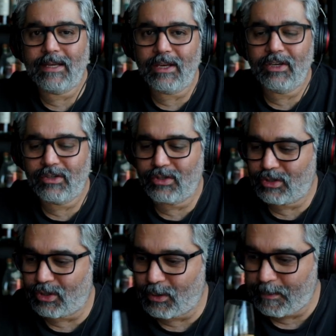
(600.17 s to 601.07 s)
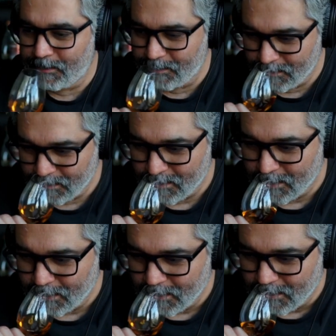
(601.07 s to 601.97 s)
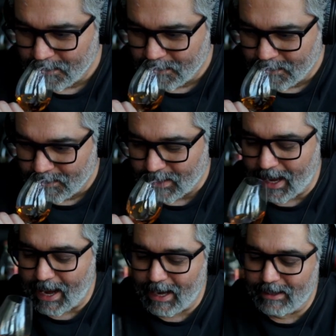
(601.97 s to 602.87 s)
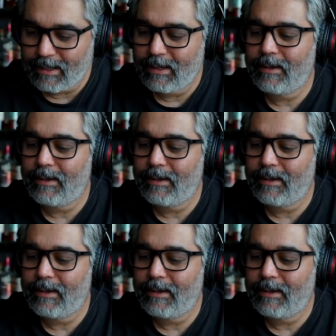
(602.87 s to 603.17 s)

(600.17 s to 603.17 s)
10 years or so, and